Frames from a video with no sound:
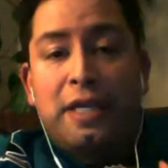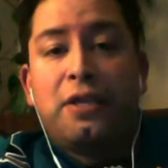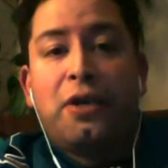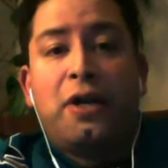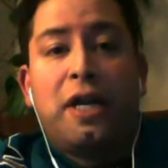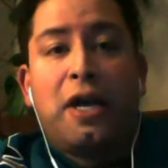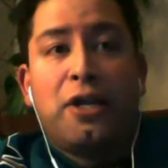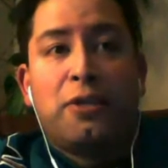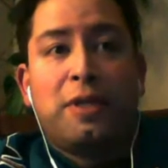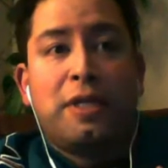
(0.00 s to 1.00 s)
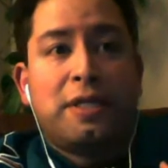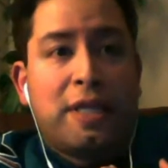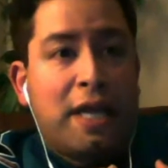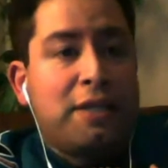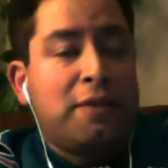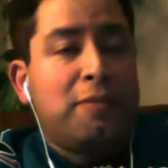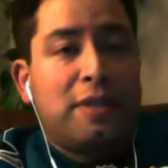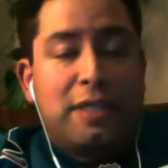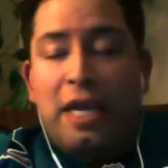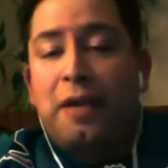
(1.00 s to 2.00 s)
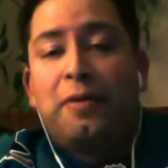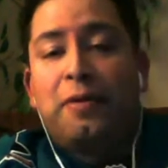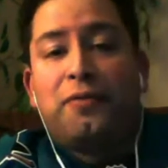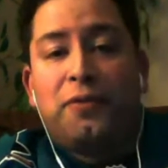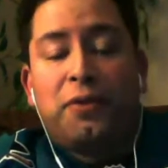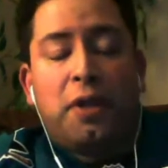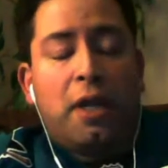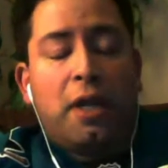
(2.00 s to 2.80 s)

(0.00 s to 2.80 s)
the Yard House because that's some damn good food.